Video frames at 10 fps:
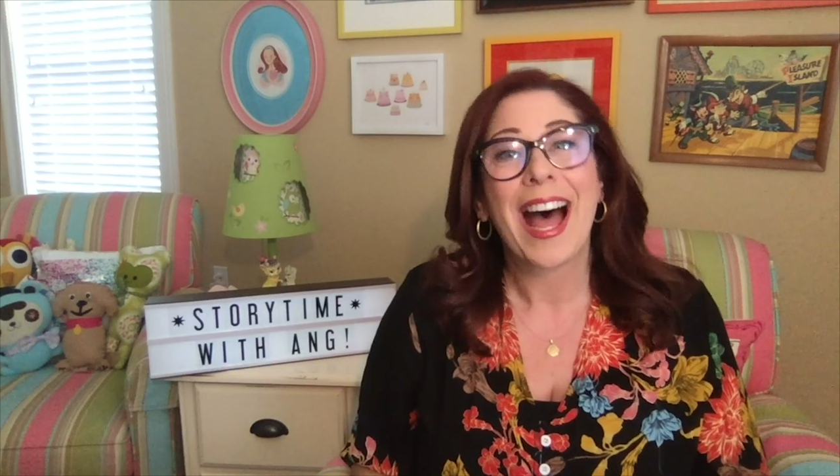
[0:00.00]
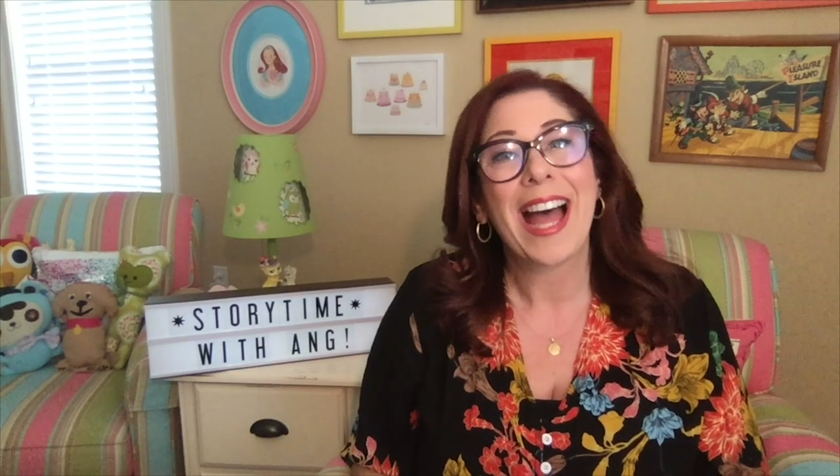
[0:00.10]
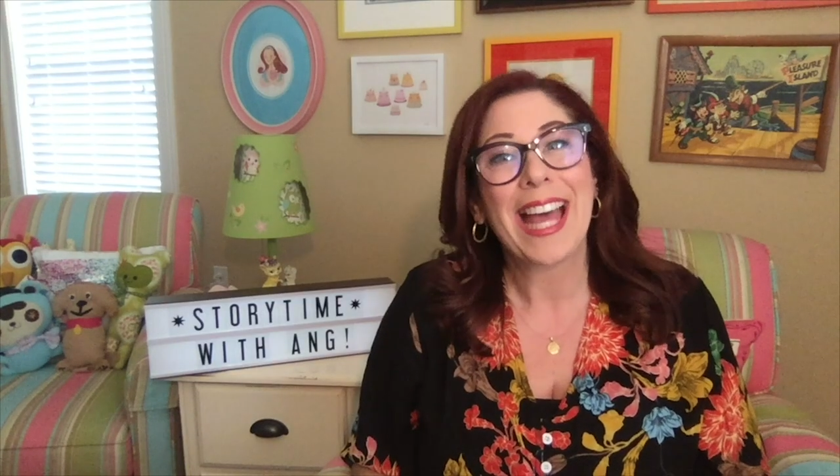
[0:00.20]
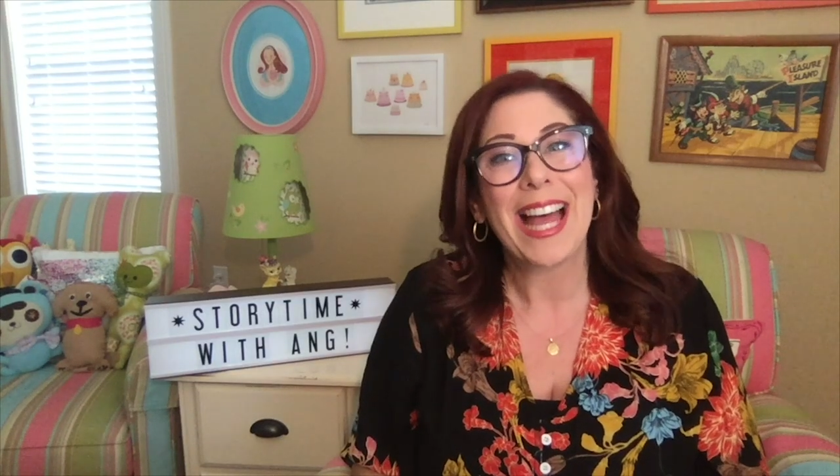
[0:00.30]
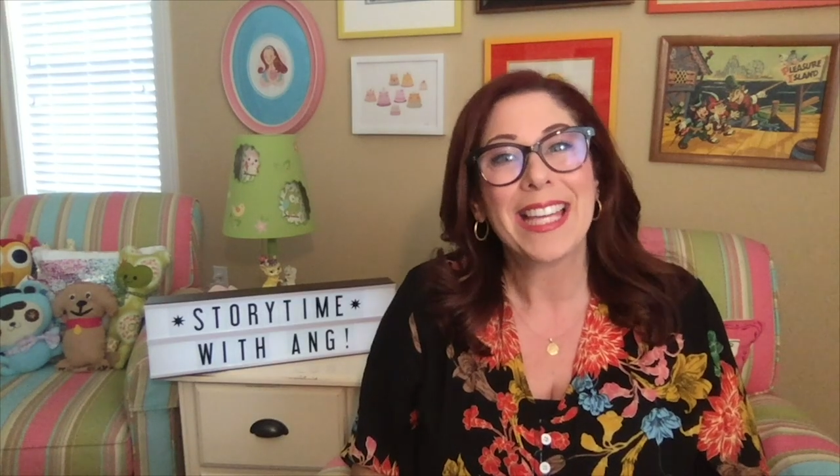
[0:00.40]

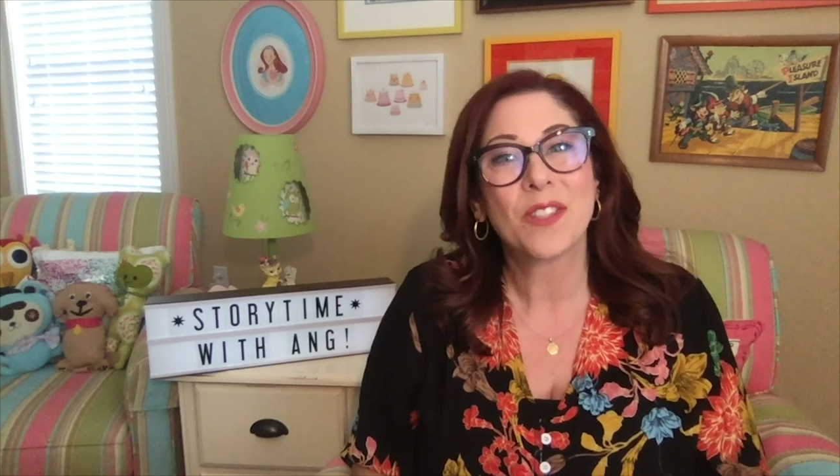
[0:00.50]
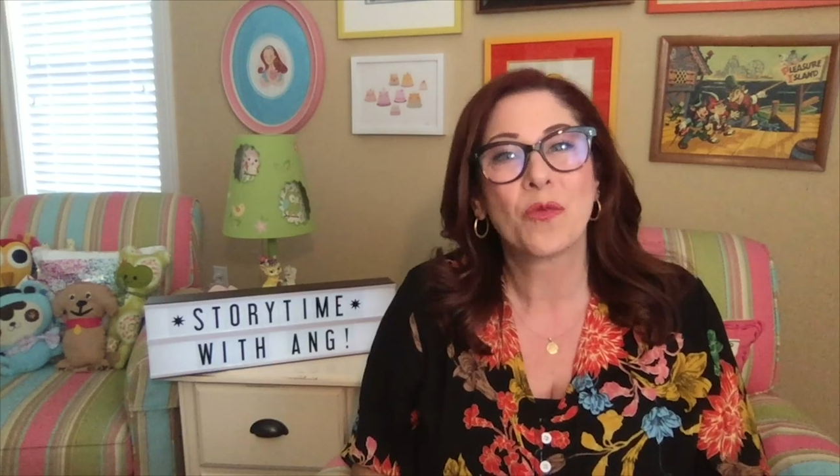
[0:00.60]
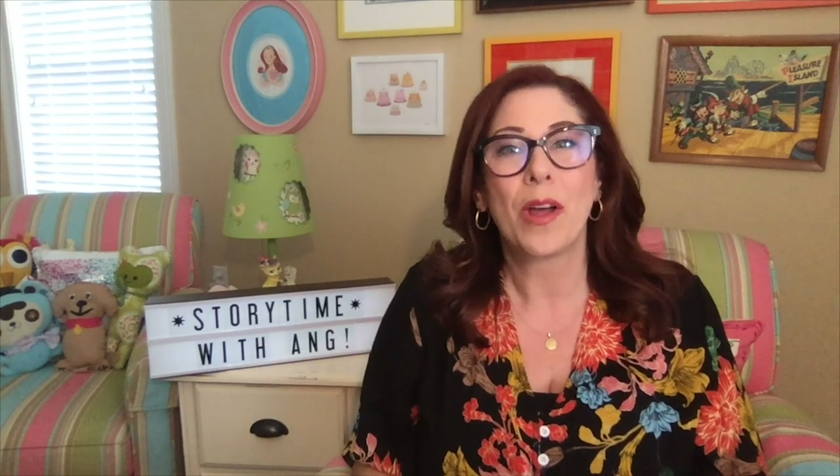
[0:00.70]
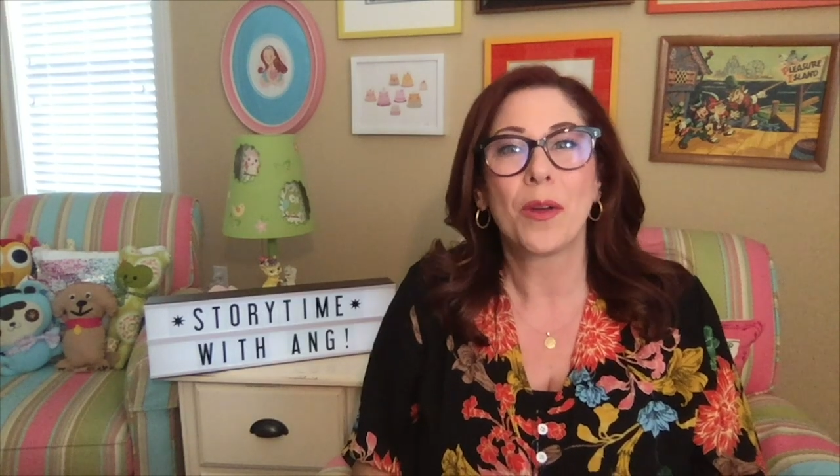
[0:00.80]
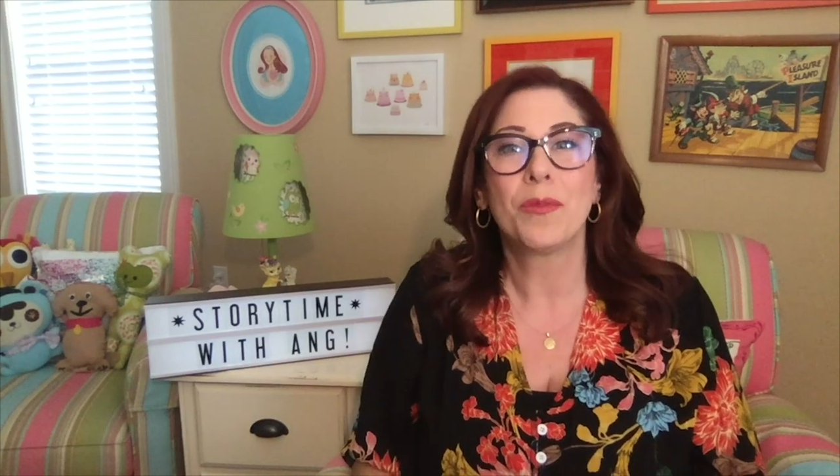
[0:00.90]
Hi guys,
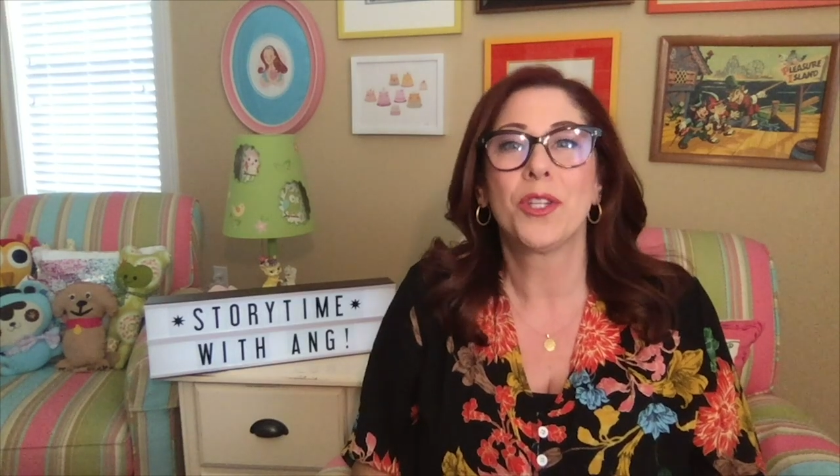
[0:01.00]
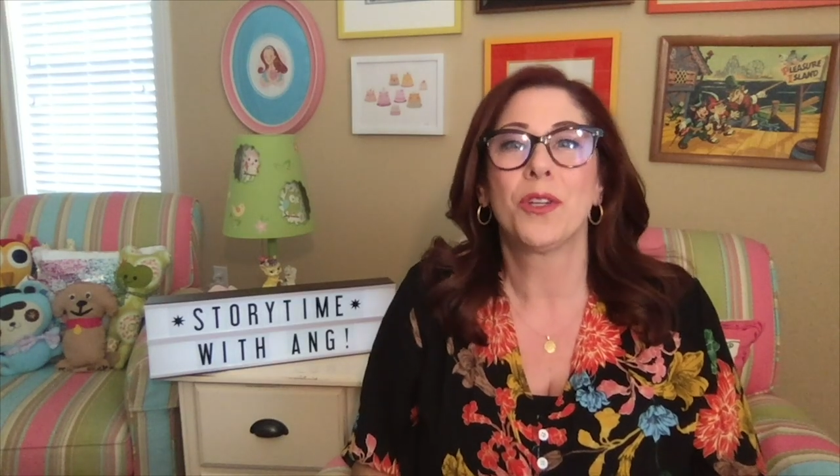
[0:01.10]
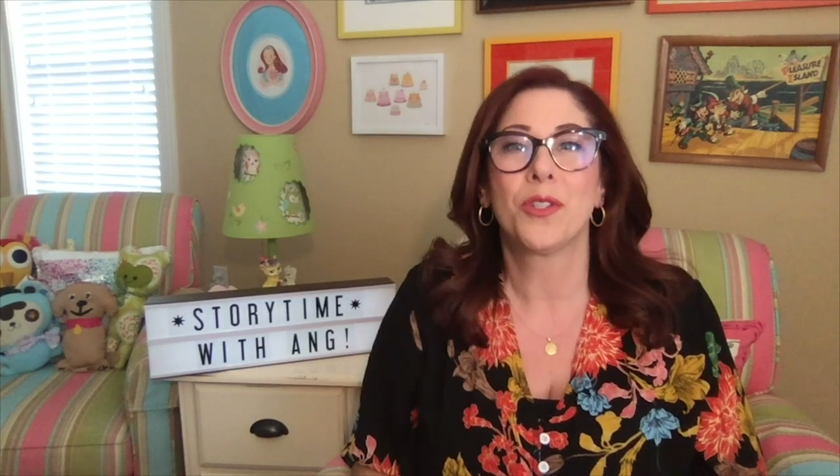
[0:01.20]
welcome to